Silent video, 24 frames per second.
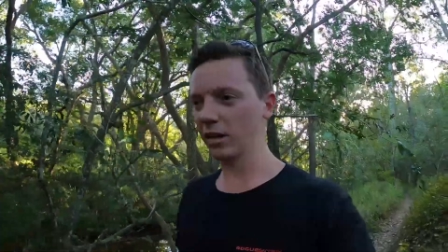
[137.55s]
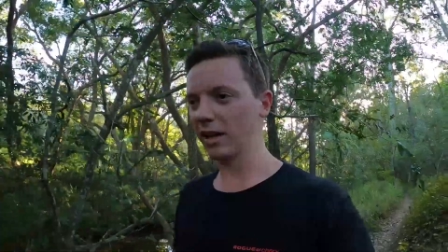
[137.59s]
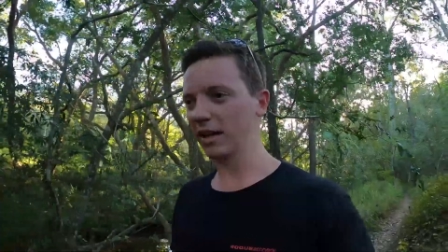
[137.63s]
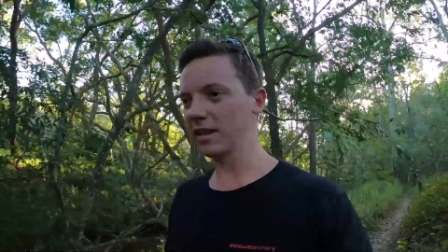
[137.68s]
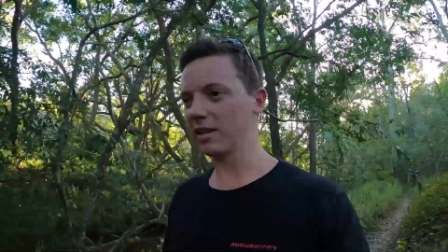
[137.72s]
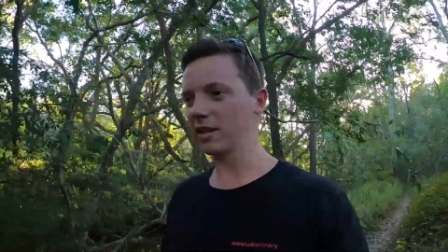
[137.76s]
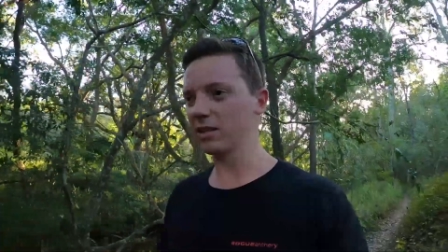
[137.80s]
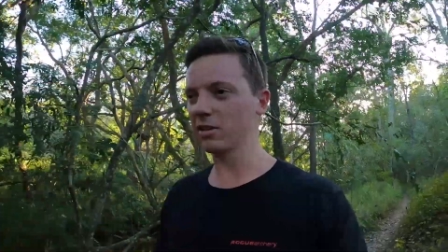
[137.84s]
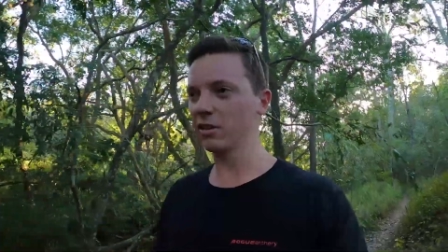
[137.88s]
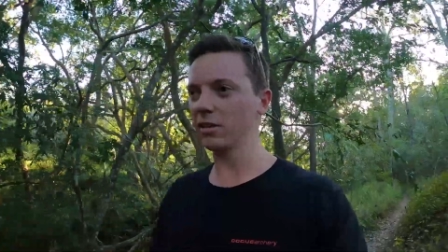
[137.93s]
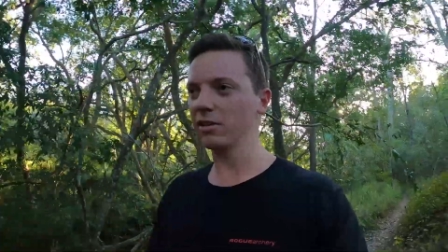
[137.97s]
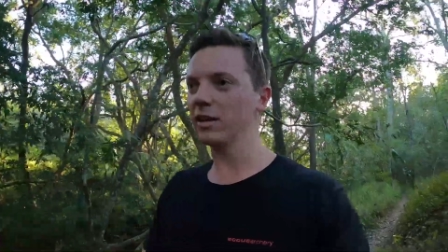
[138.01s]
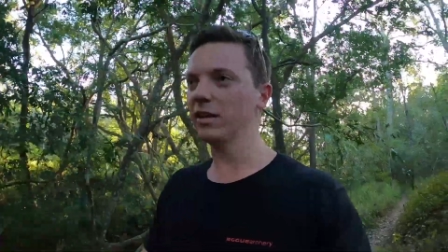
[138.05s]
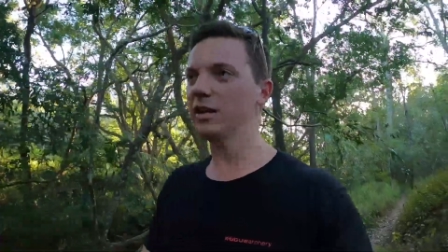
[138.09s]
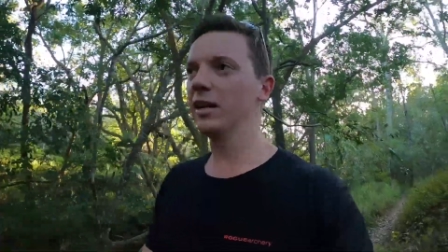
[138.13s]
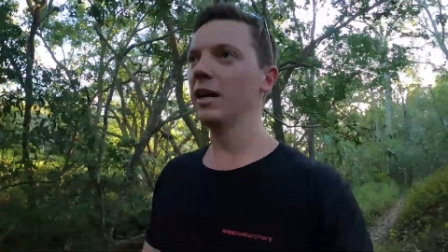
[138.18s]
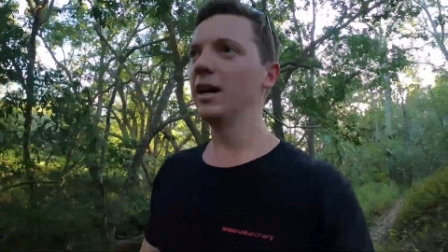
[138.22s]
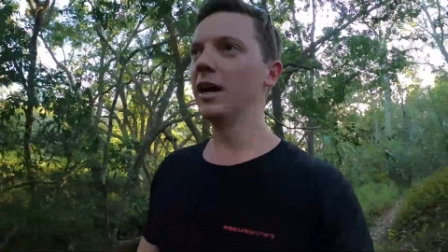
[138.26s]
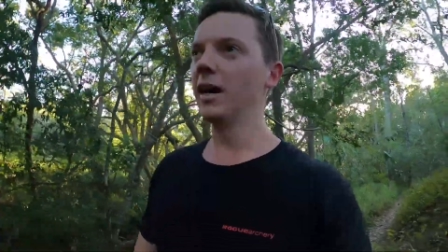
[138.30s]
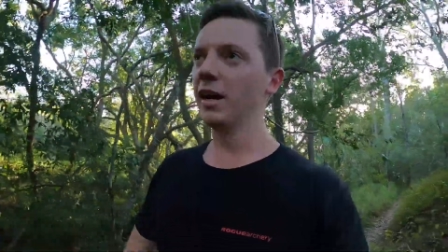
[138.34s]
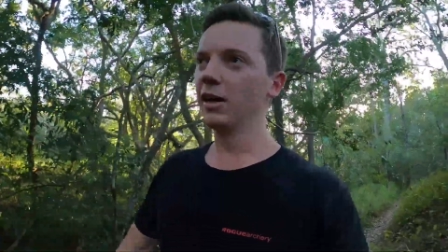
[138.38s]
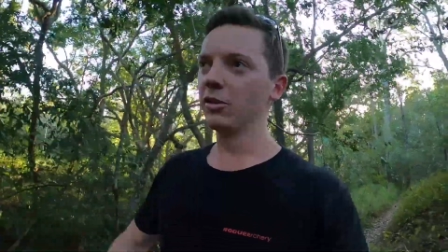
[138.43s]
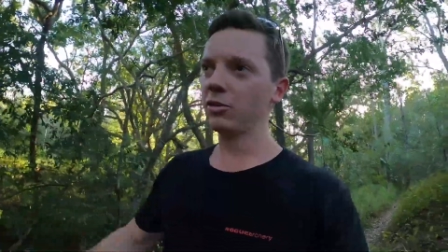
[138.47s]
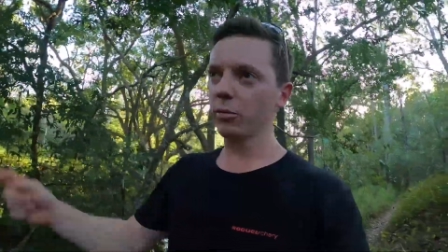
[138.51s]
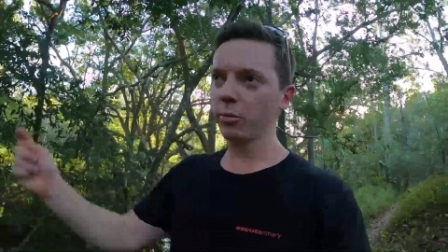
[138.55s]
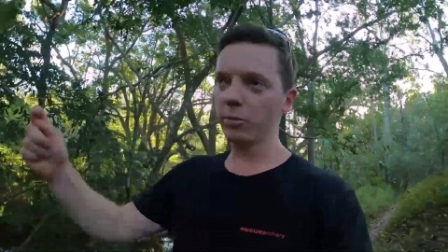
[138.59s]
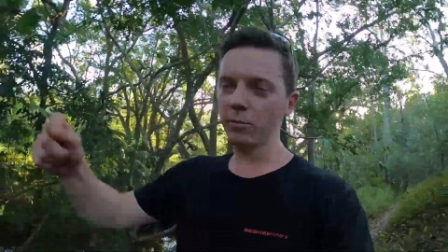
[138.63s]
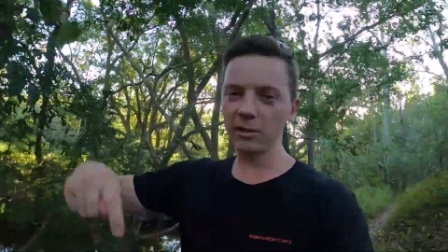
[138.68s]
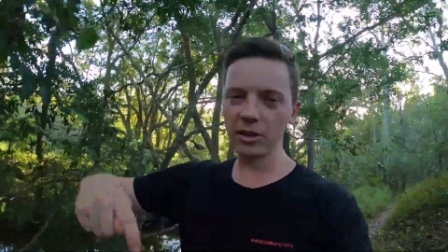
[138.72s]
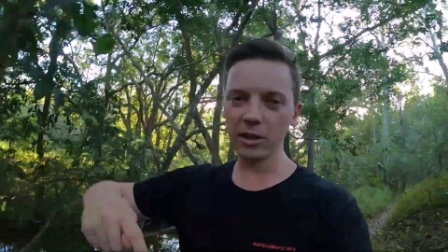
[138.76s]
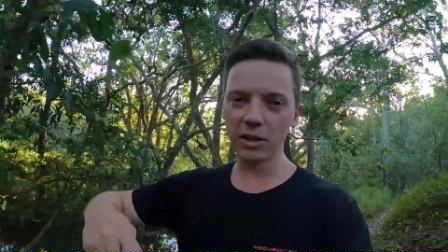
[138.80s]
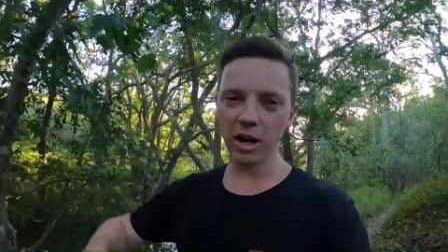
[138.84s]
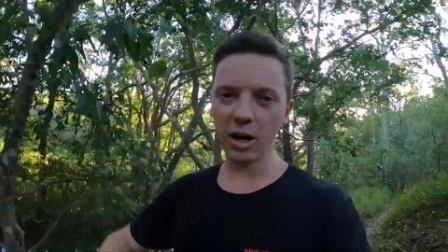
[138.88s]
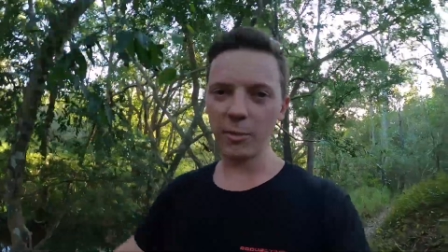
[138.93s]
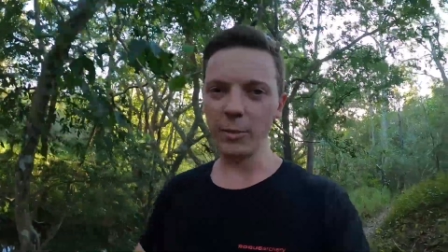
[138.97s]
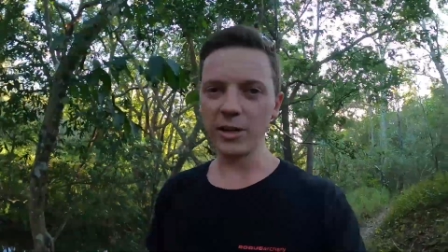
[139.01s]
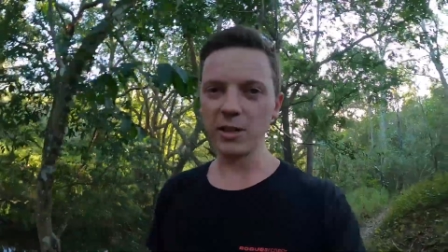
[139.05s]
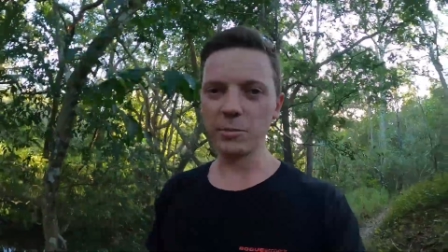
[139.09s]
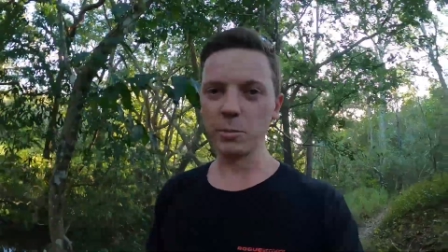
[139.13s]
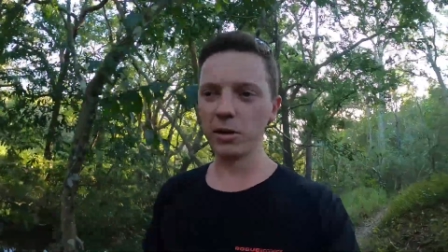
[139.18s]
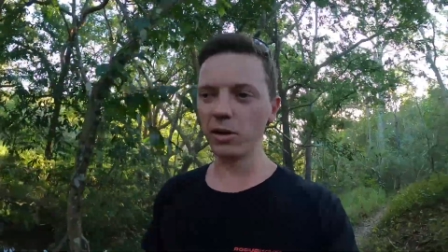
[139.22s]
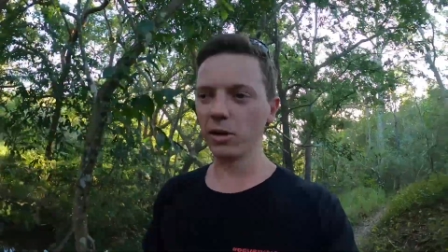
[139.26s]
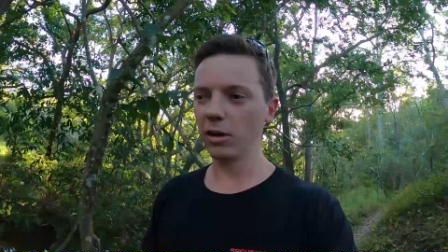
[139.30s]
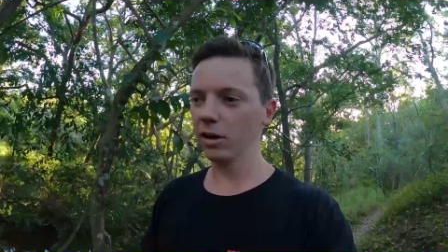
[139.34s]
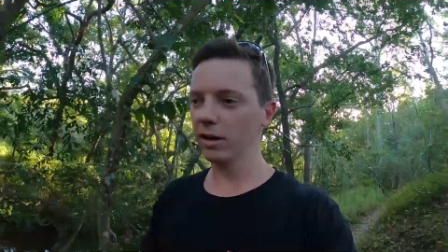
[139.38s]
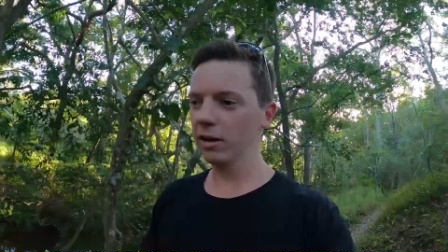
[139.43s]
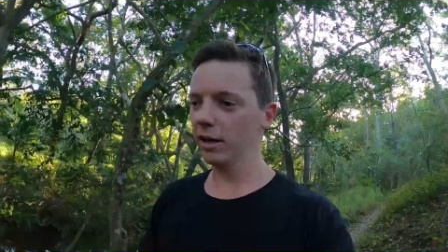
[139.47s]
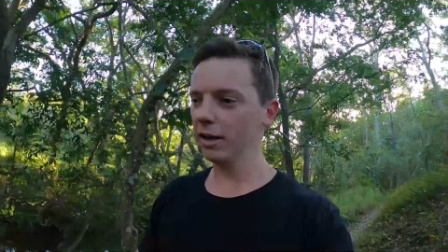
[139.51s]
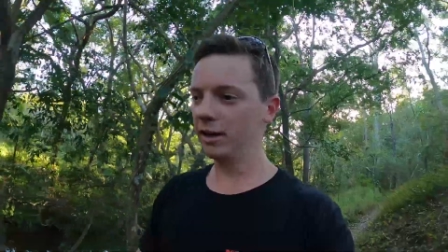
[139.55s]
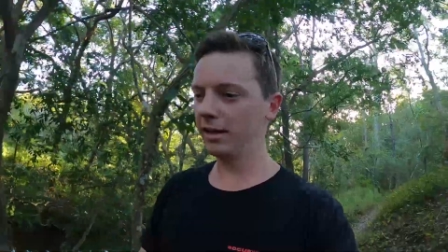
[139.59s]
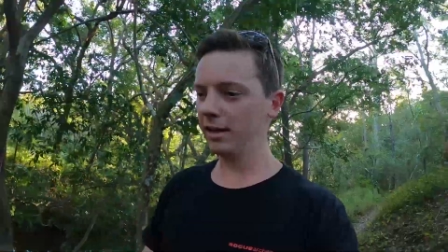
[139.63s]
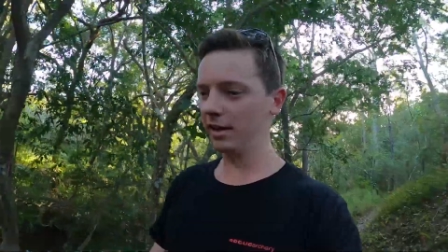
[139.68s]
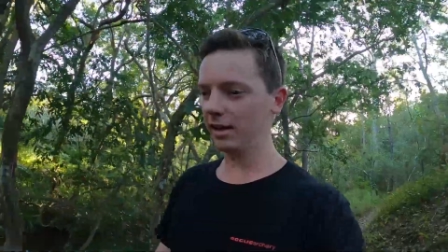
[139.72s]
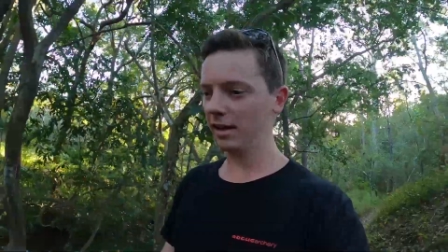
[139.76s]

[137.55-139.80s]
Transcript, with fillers: like this on, drop them in the comments below.